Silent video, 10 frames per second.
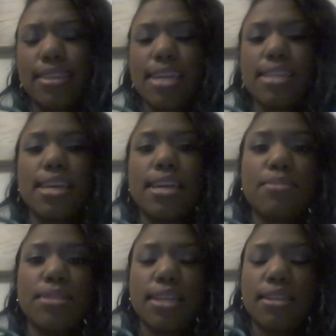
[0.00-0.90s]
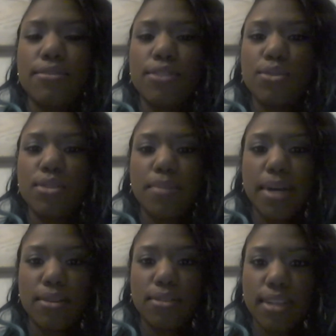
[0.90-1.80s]
thing that he was like confused
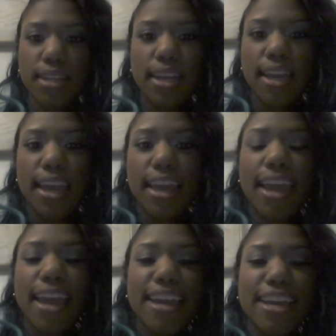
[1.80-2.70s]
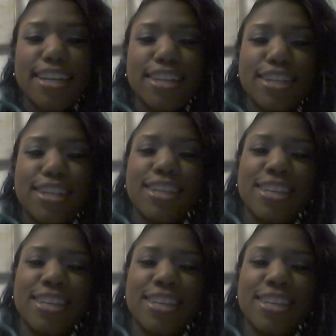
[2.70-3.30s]
about. And